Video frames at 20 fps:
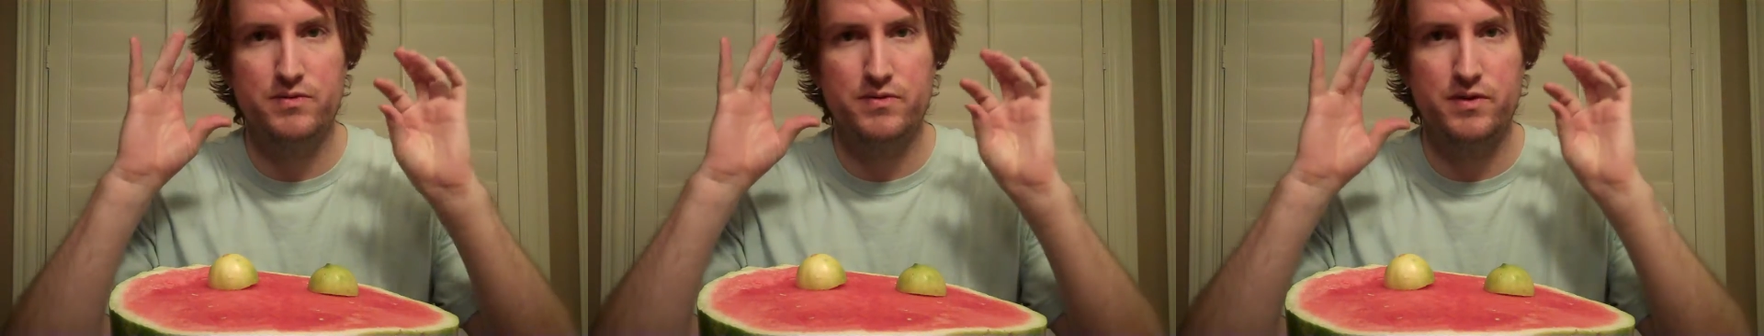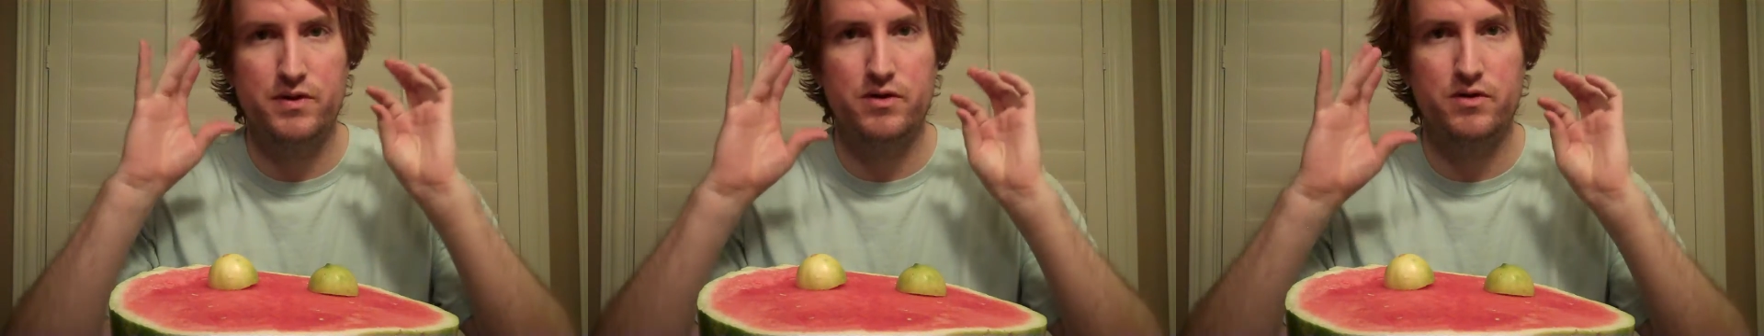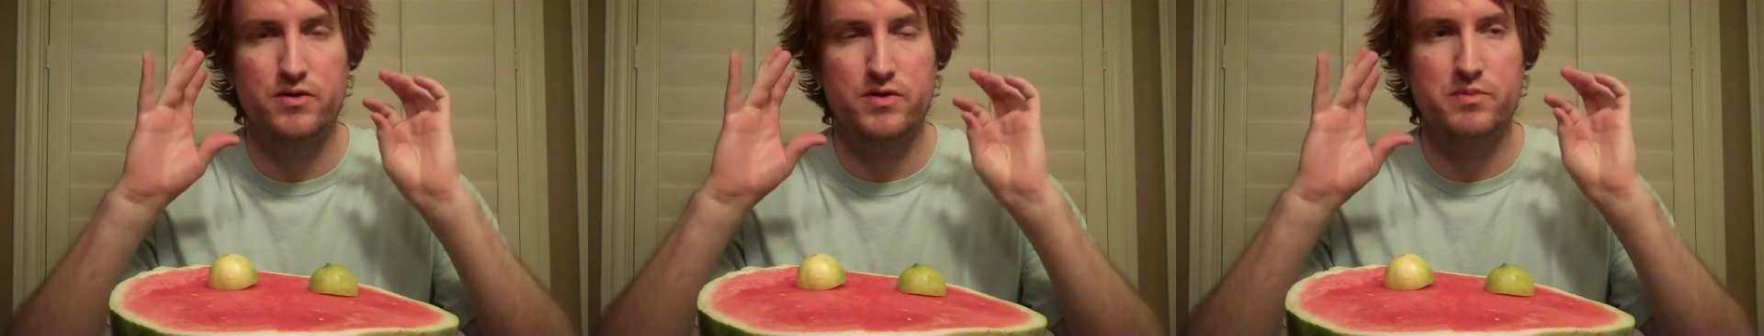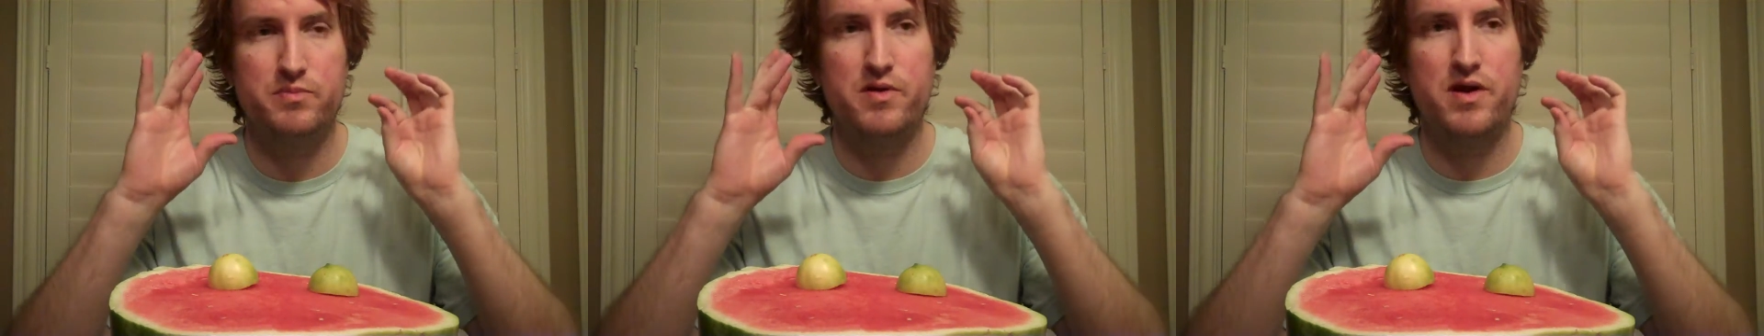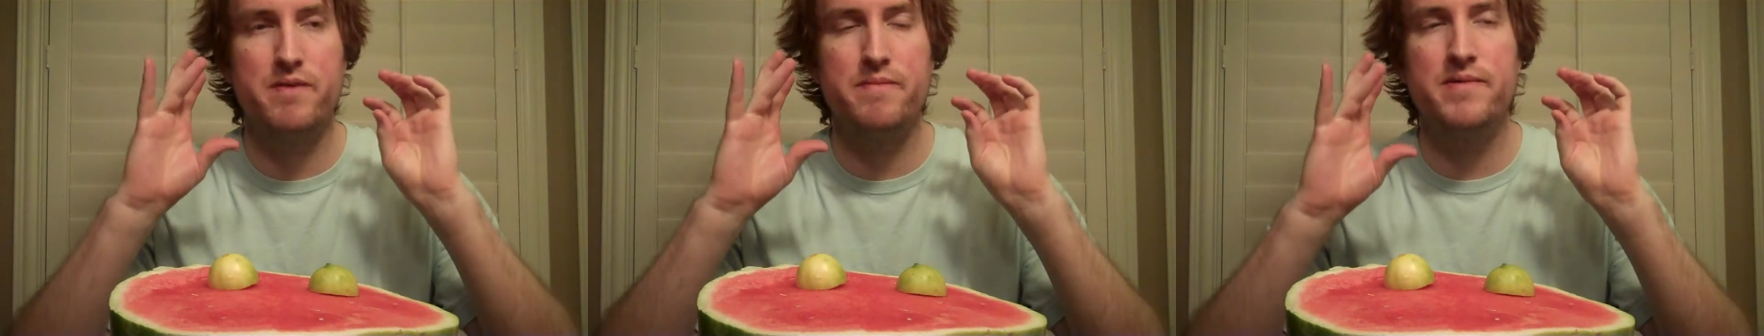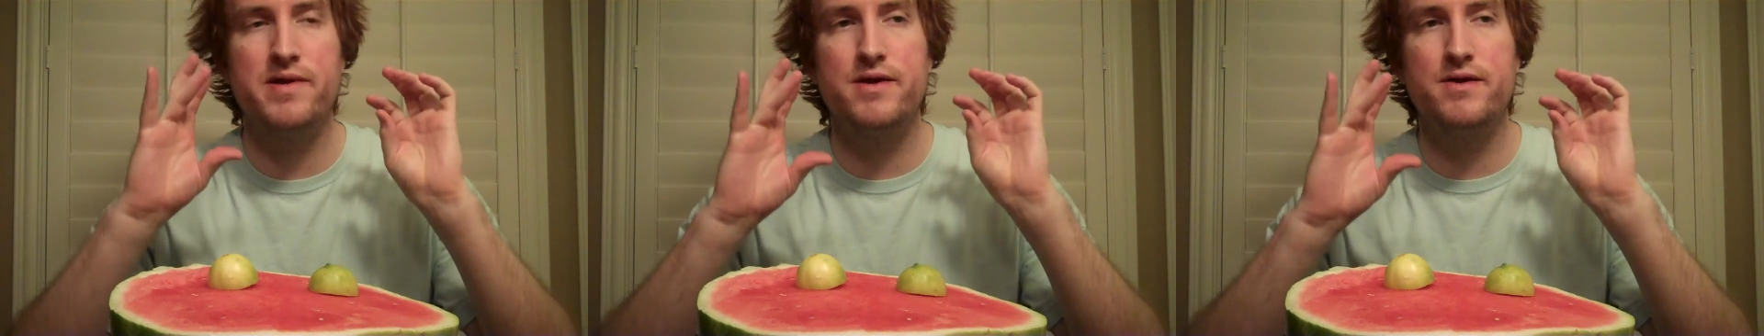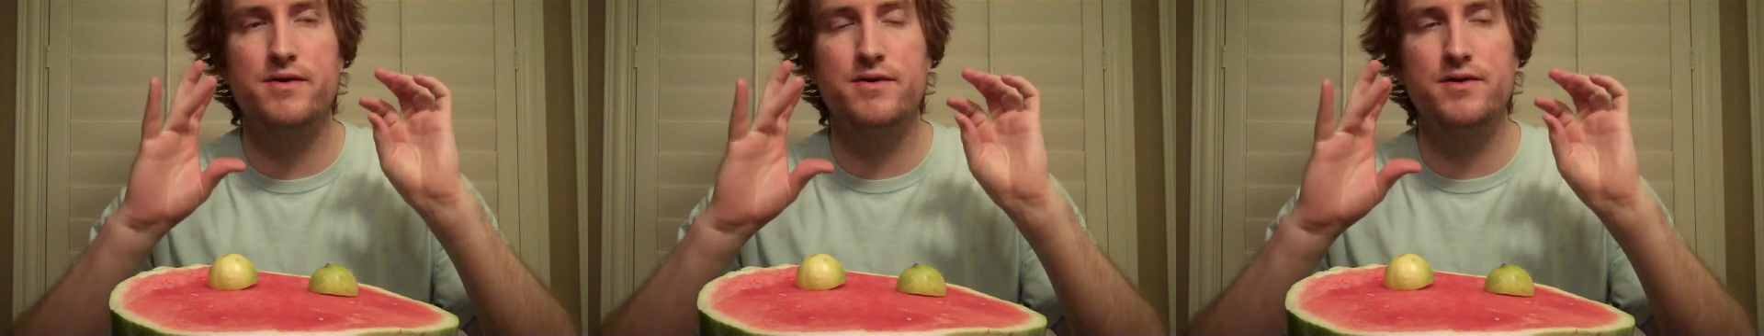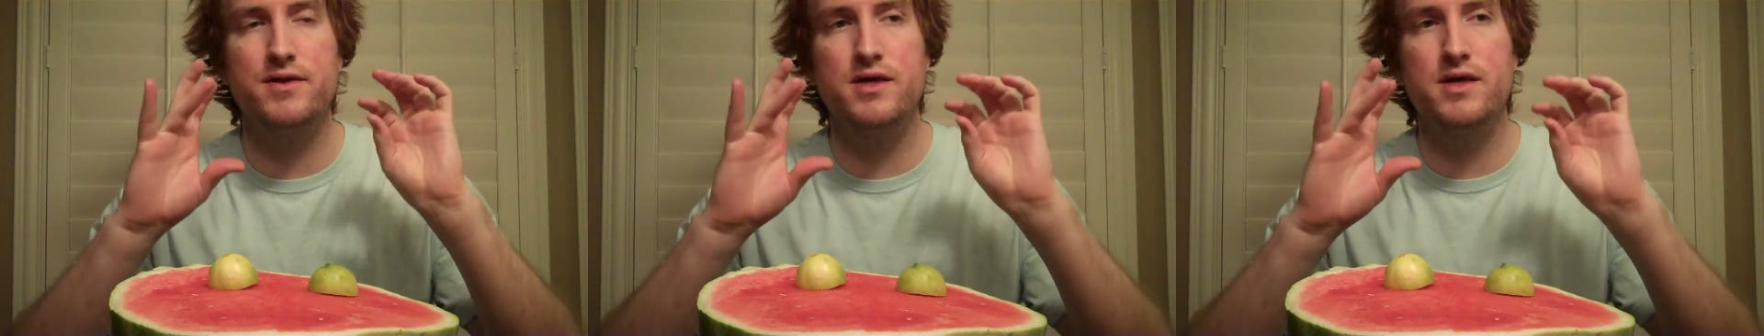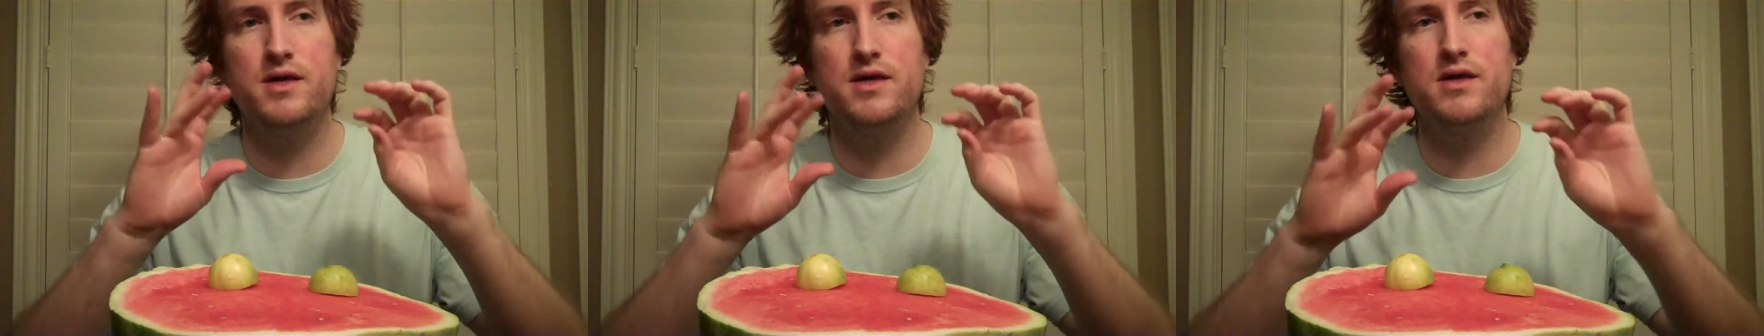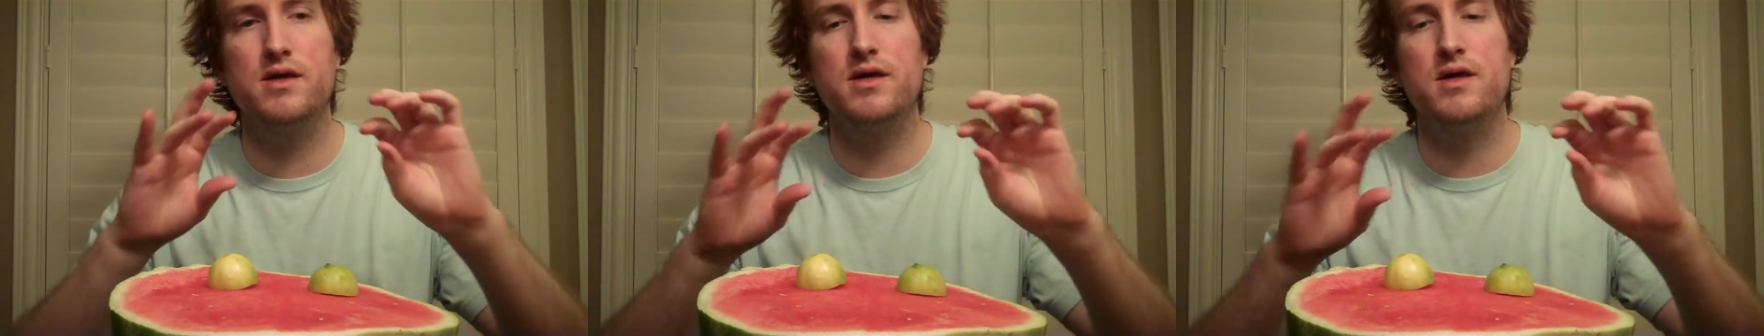to
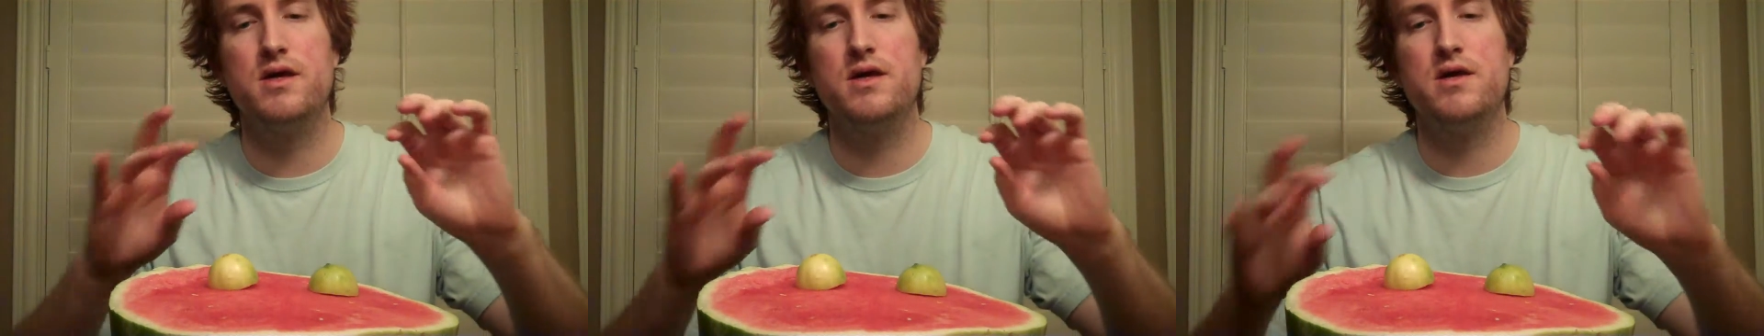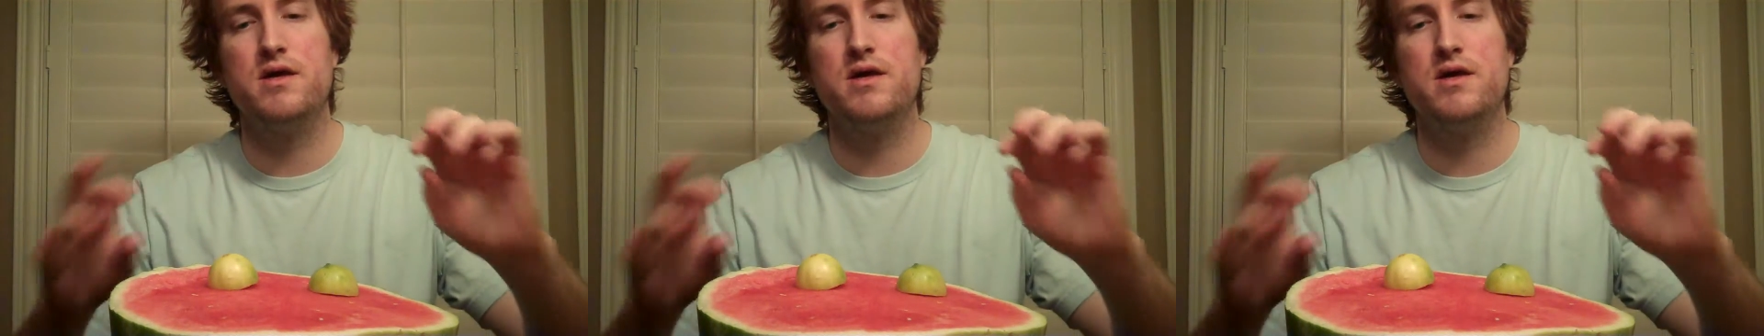primarily